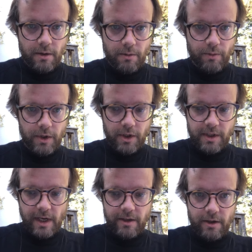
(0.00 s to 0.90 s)
we just
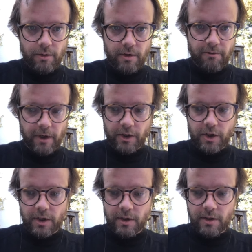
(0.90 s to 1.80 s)
execute the
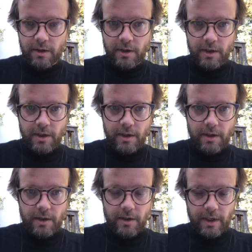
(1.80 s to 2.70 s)
function
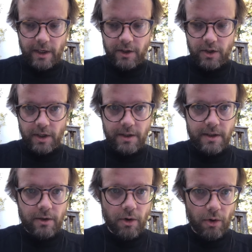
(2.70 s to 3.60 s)
that
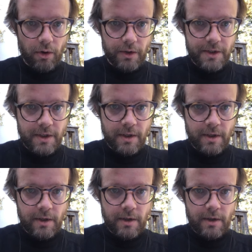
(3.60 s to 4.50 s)
just calls
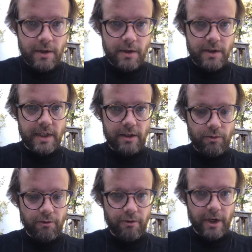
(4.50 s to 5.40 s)
set
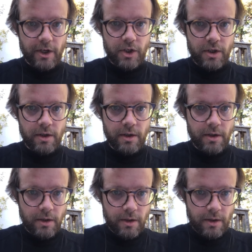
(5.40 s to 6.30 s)
refresh
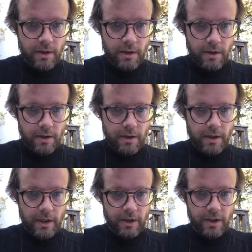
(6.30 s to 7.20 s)

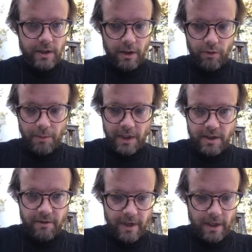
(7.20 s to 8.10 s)
and just increments
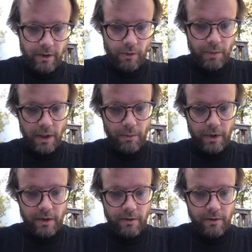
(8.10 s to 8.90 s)
the value by 1.